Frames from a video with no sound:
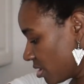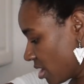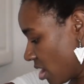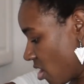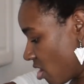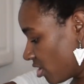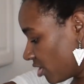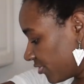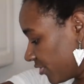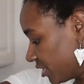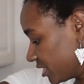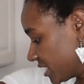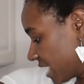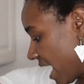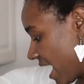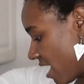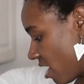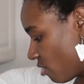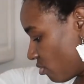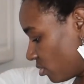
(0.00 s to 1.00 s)
all of your
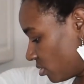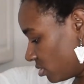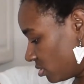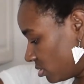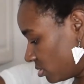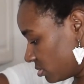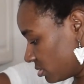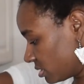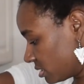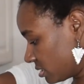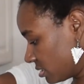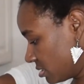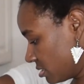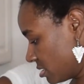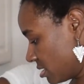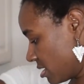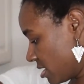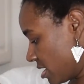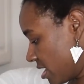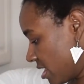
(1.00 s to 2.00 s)
towels,
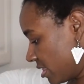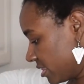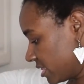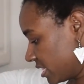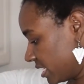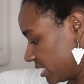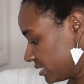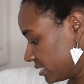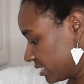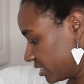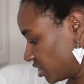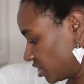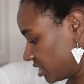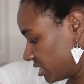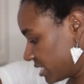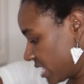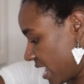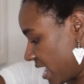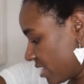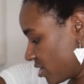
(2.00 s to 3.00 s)
things such
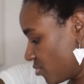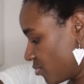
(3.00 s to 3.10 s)
as that.